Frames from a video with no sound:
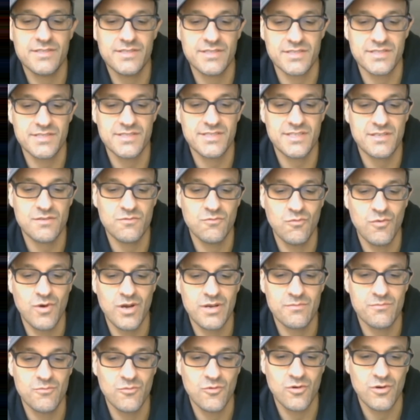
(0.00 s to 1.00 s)
to see
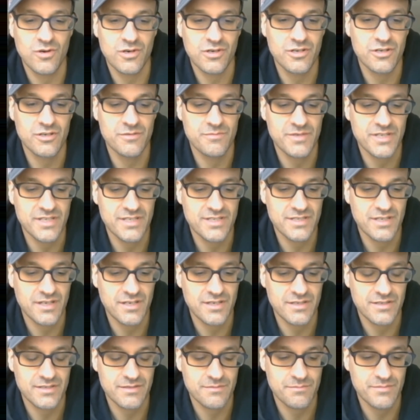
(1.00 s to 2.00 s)
what more could be
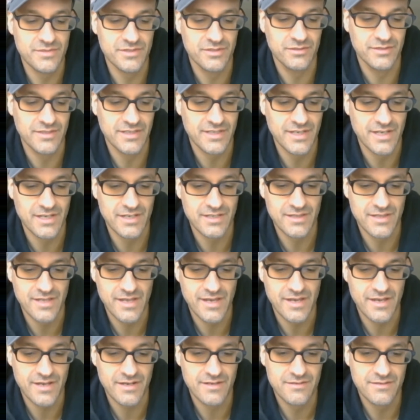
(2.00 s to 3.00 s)
done building on
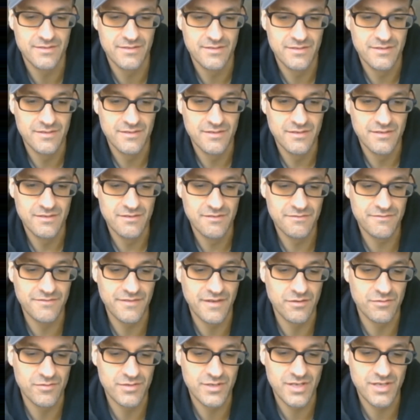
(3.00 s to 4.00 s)
that
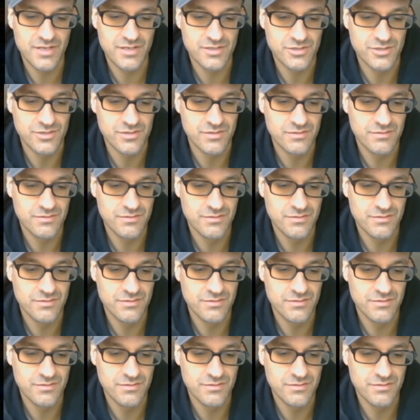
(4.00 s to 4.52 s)
foundation.